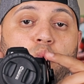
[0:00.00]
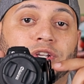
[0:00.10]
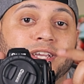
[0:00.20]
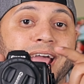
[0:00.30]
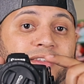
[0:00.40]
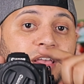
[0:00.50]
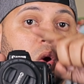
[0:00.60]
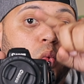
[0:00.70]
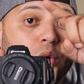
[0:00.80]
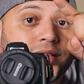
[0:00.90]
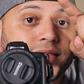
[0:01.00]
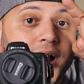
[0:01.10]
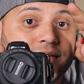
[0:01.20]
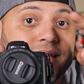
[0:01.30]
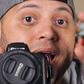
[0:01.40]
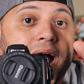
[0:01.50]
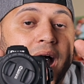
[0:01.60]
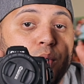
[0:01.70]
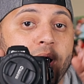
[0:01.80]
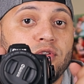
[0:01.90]
which it has red dots
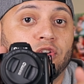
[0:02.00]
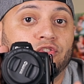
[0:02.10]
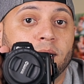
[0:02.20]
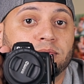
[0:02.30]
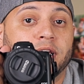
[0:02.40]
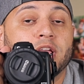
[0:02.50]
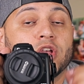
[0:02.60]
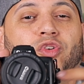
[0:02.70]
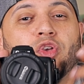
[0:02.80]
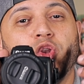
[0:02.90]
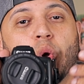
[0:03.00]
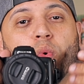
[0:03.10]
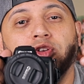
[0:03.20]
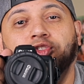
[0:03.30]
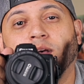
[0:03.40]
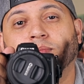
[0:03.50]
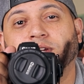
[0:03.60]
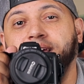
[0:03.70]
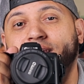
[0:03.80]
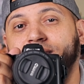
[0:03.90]
around your subject, so you know when your
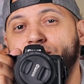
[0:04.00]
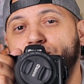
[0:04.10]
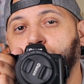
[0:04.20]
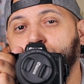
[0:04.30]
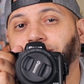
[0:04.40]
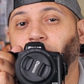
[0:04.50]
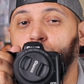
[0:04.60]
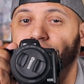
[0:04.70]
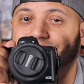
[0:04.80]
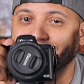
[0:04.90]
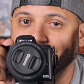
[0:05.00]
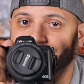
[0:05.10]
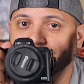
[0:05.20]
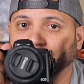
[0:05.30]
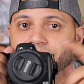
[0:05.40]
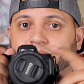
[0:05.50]
subject is in focus and when it's not.